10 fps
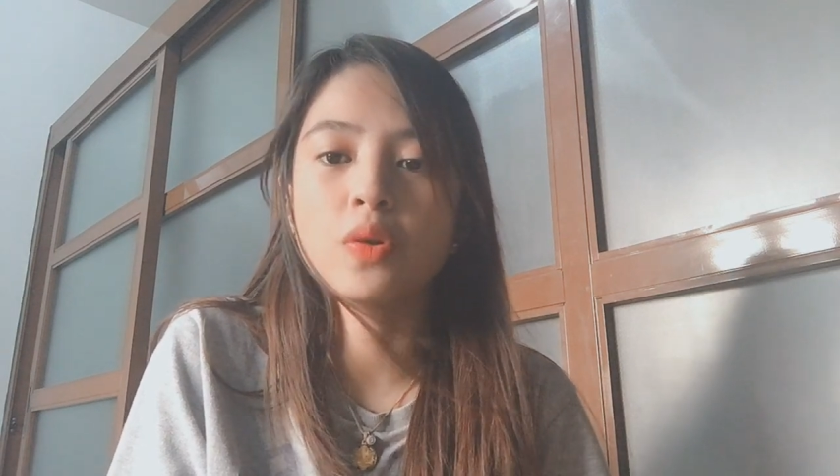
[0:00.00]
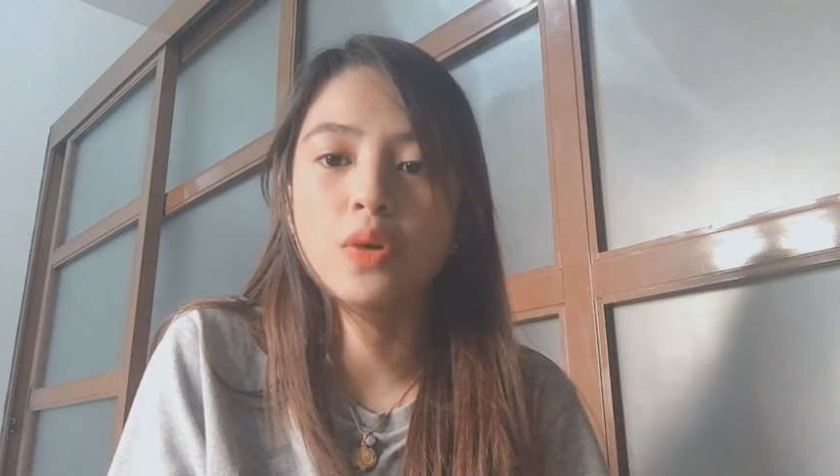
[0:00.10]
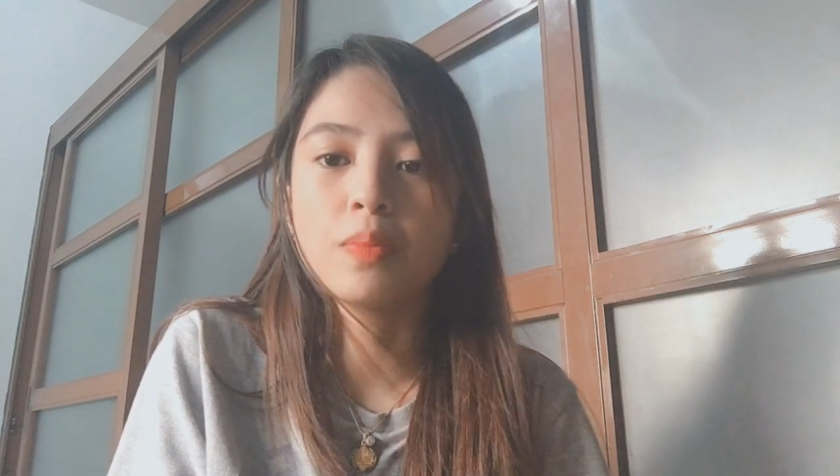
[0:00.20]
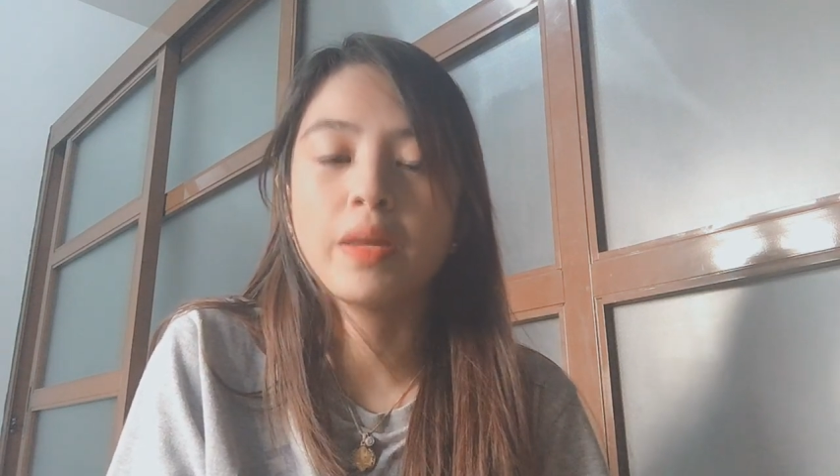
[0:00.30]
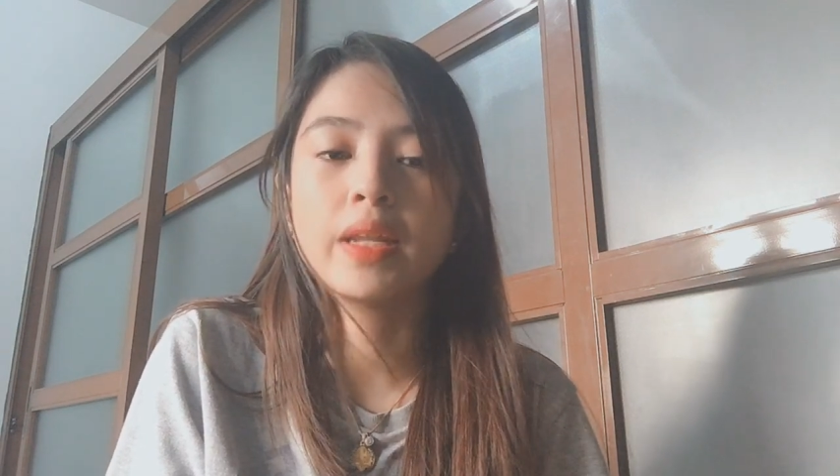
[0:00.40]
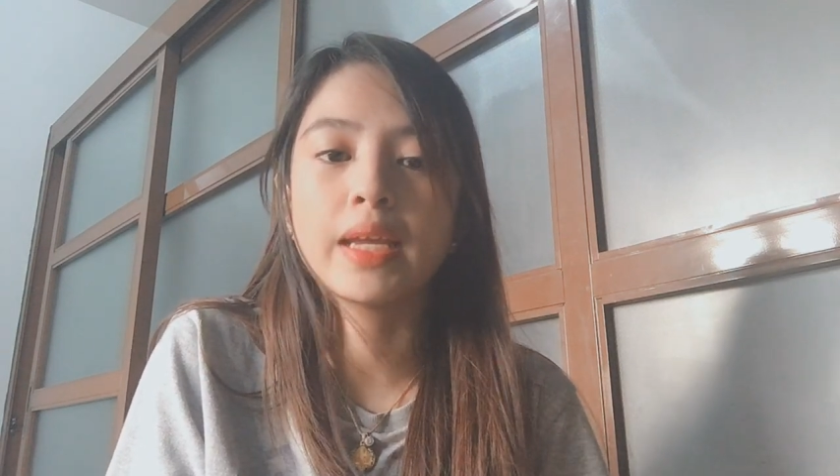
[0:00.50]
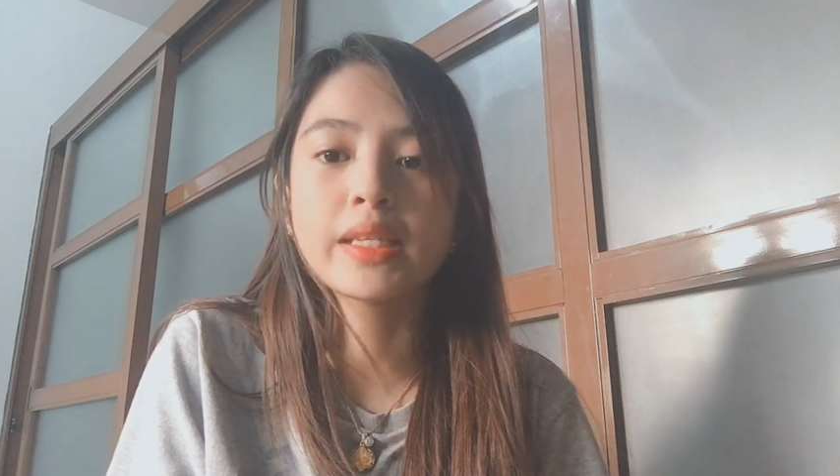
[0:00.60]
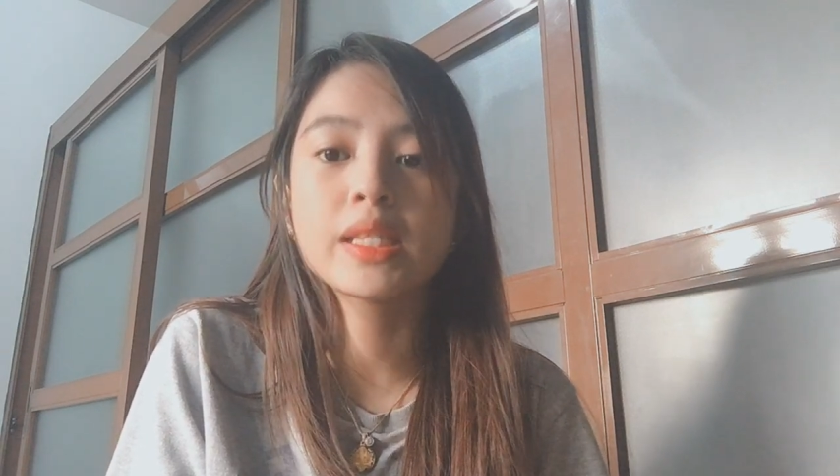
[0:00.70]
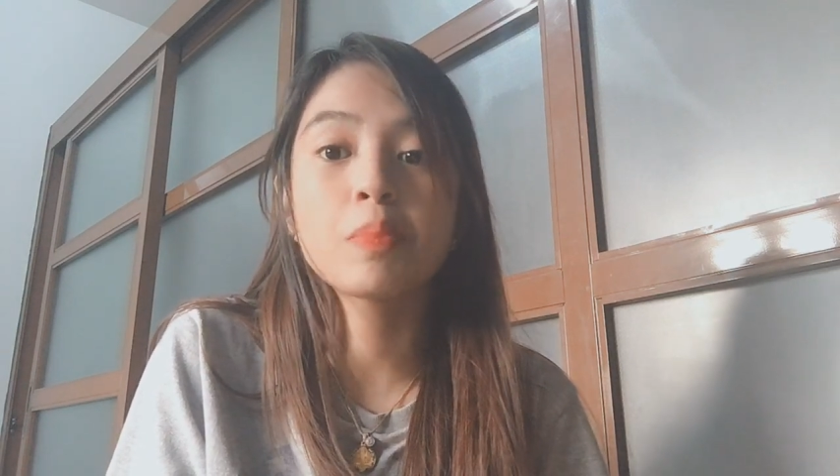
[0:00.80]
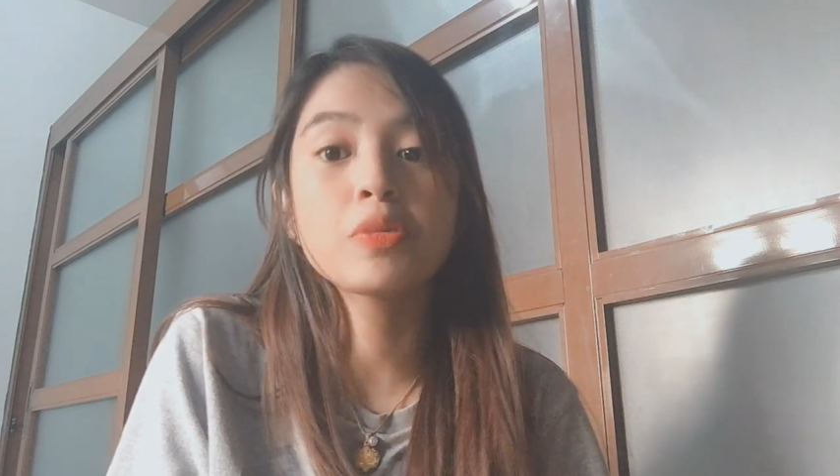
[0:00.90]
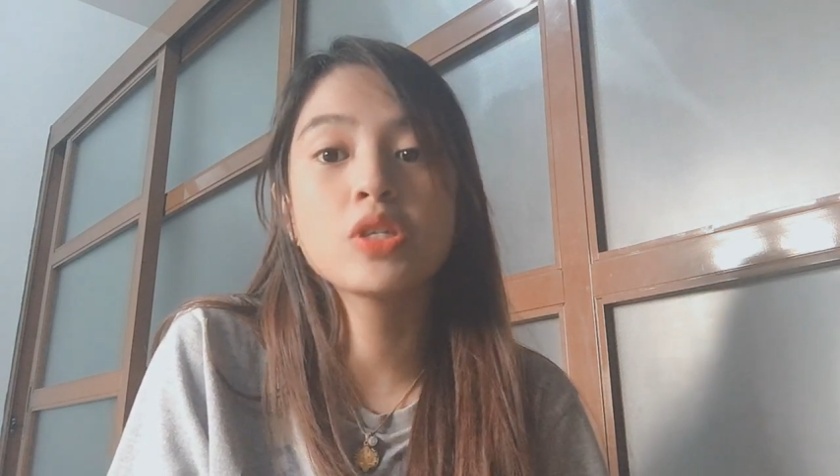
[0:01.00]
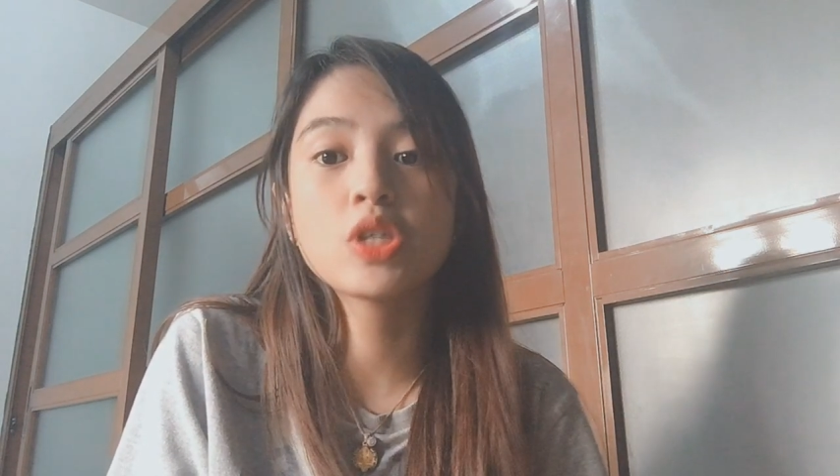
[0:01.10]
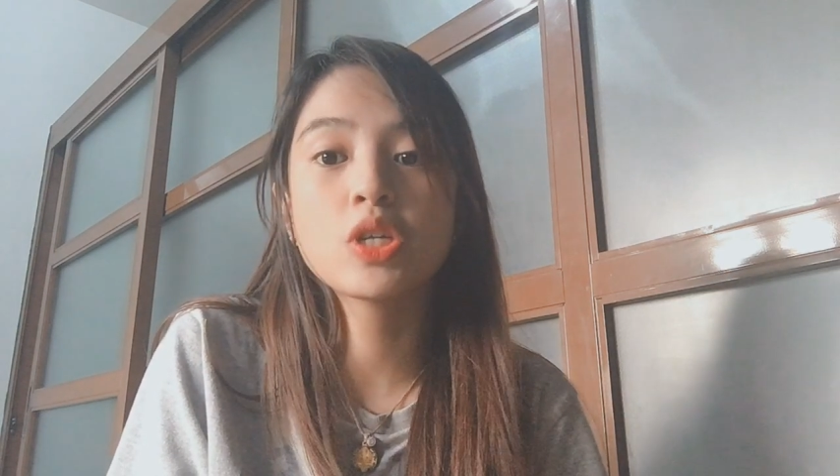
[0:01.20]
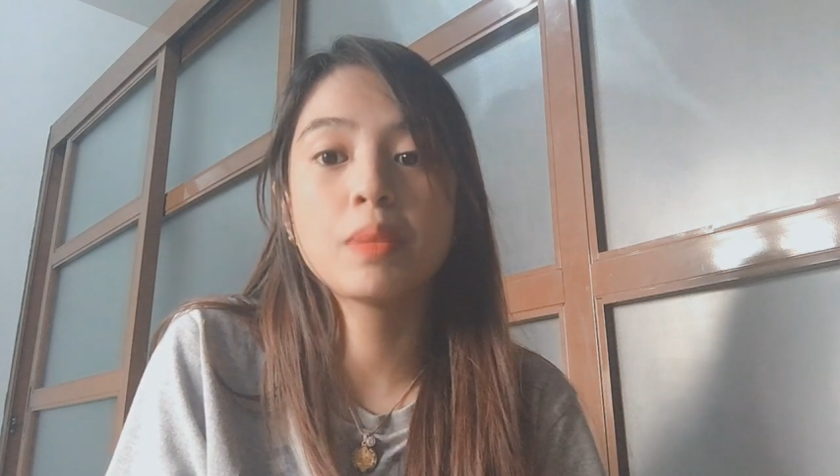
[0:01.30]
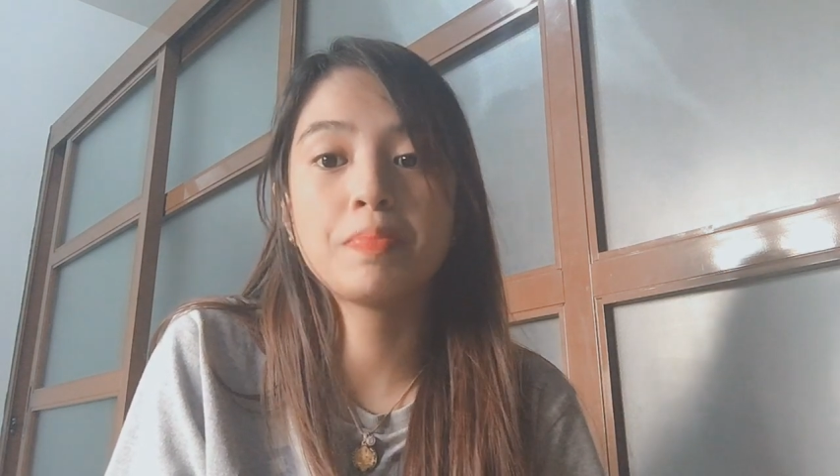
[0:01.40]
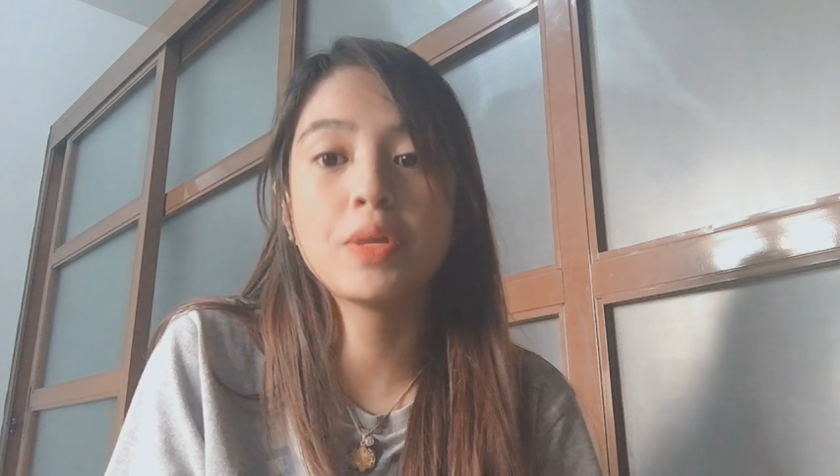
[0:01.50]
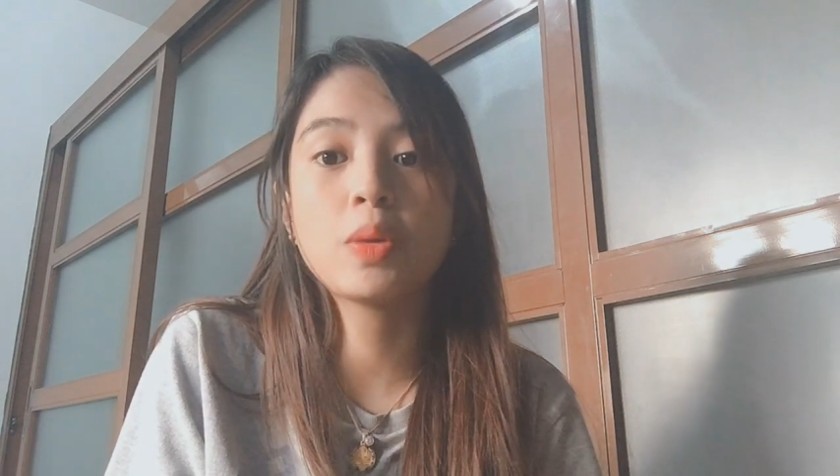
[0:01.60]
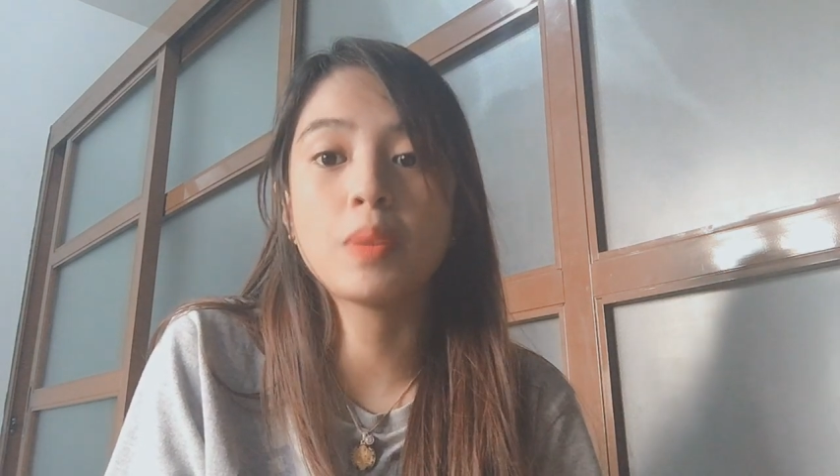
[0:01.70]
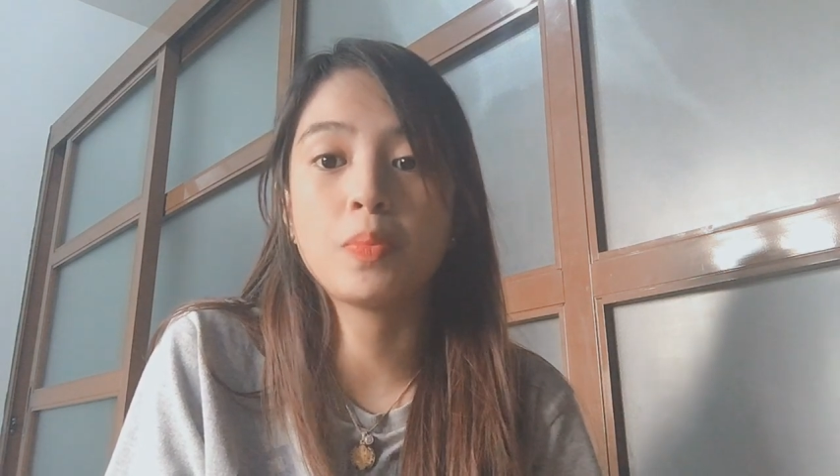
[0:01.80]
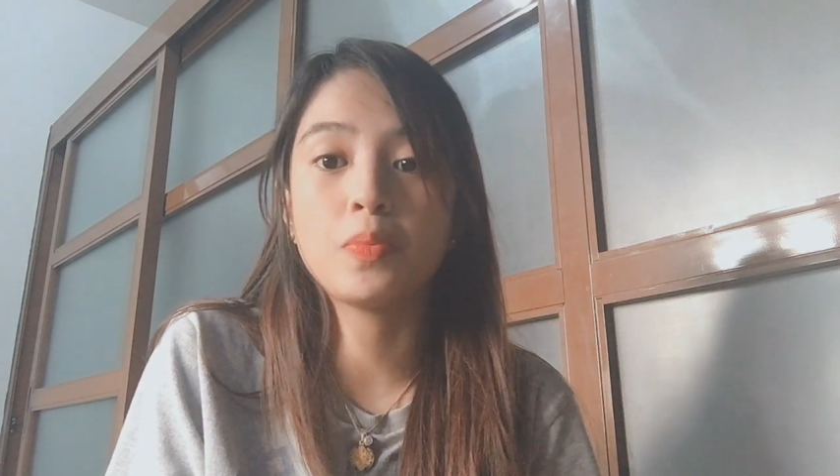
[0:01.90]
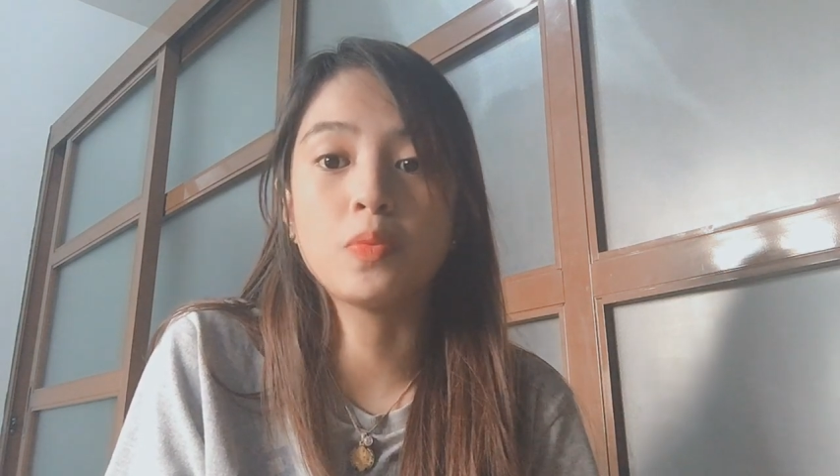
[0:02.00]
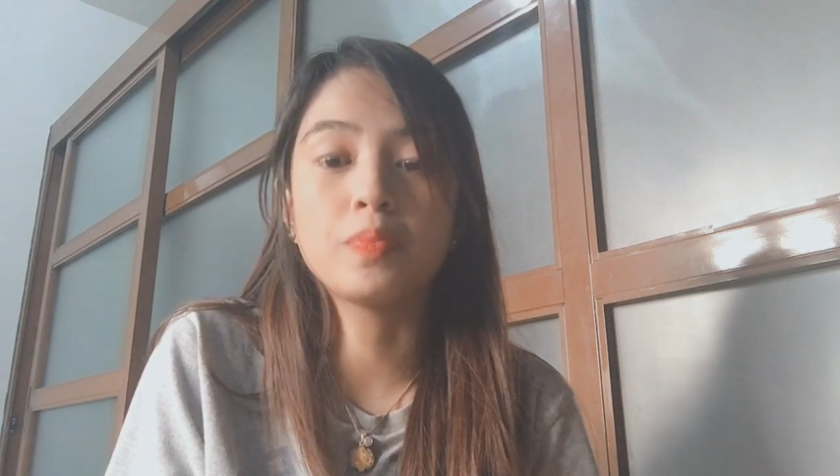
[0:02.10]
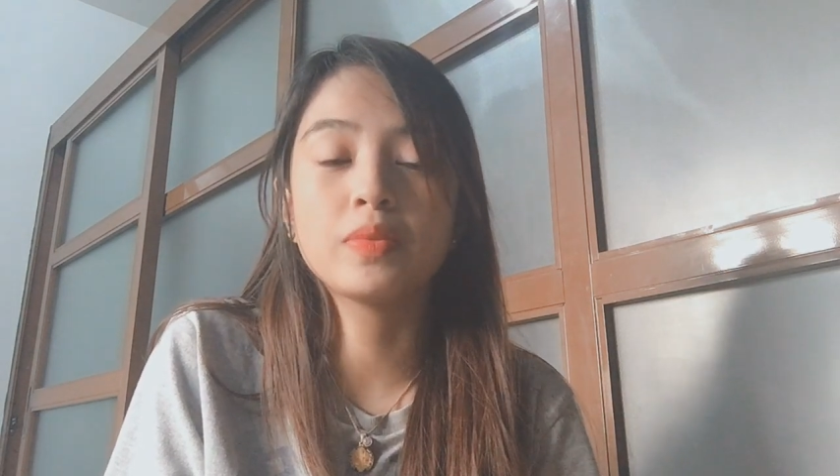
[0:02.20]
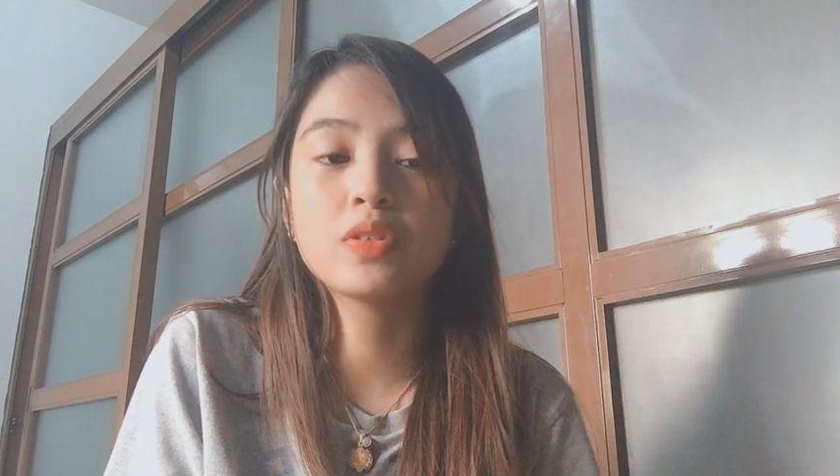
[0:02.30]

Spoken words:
loob unless tapos na siya mag-pee or mag-poop.